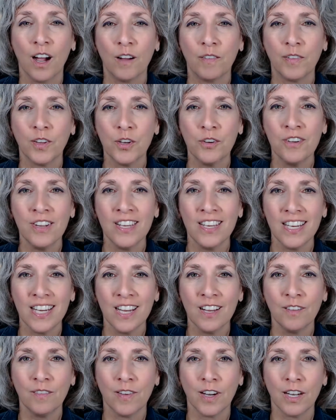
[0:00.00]
Fluency
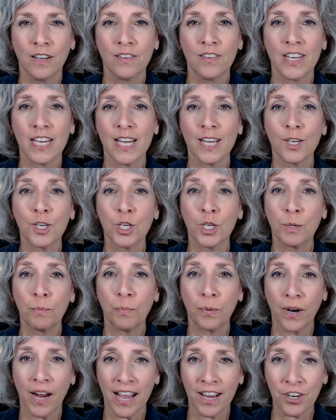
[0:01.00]
involves
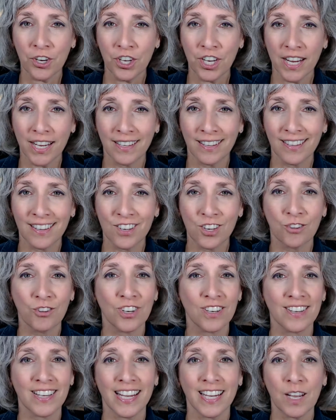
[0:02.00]
expression. So
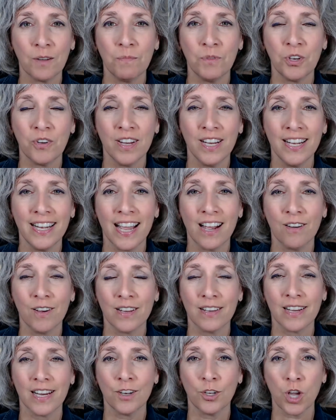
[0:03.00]
just like I'm doing now
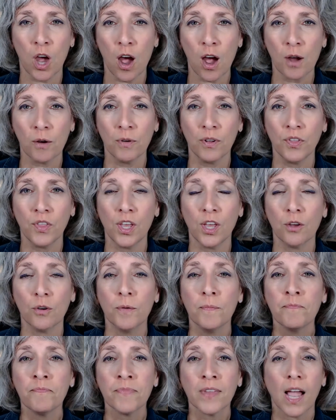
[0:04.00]
as I talk with
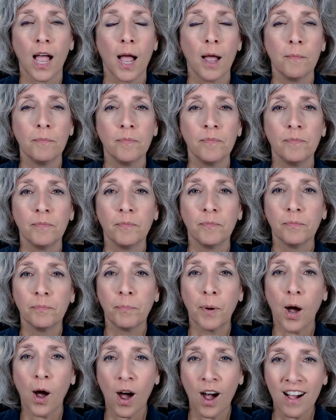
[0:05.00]
you, I'm
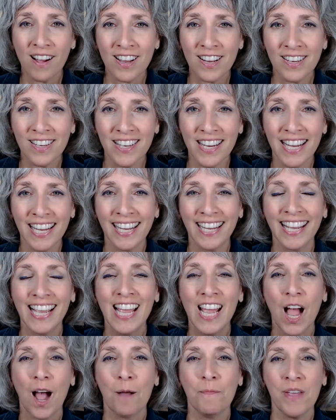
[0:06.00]
pausing,
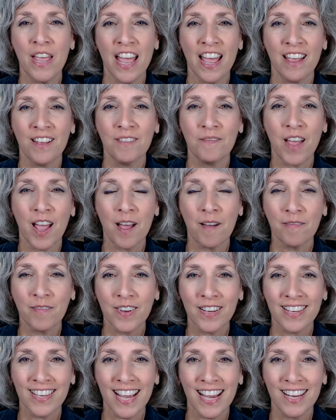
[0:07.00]
I'm
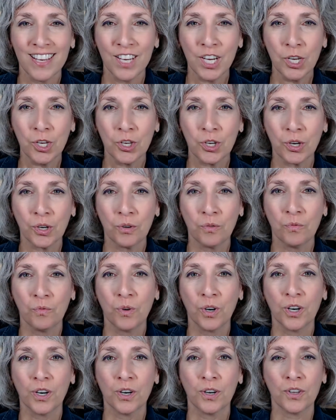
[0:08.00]
emphasizing certain
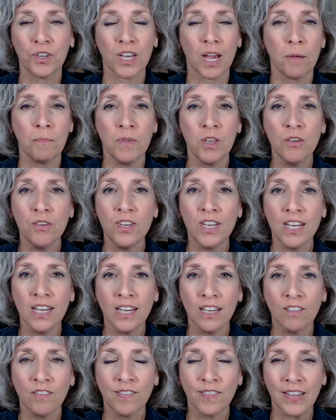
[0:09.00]
words, I'm using
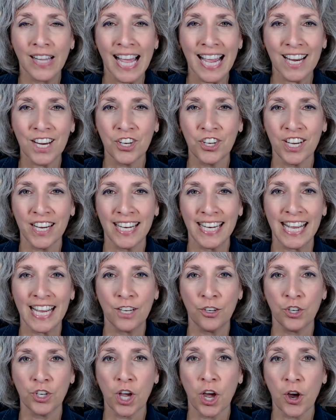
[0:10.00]
inflection
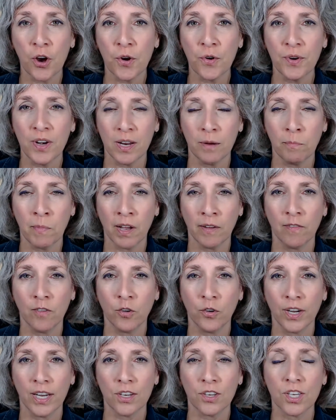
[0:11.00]
and tone in my
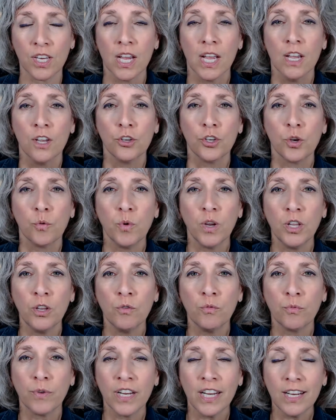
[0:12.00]
voice. So when
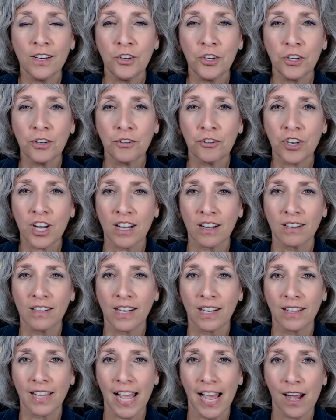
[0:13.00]
you read to your child
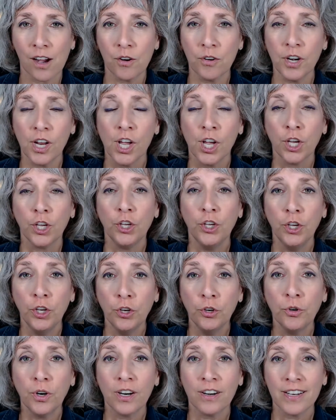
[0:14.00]
out loud,
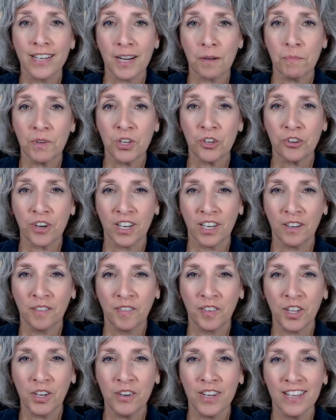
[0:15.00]
you are demonstrating
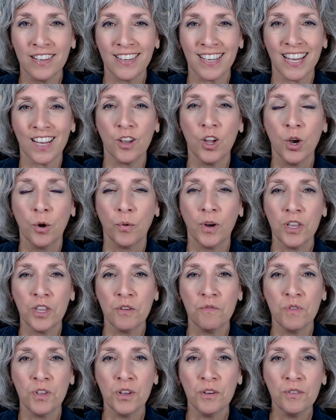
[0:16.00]
fluency. When
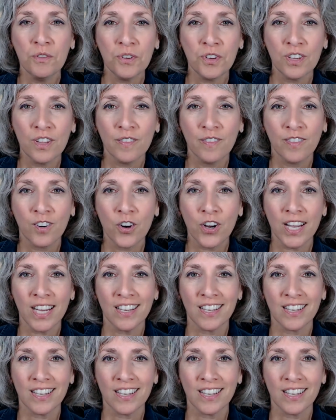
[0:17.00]
you use the voice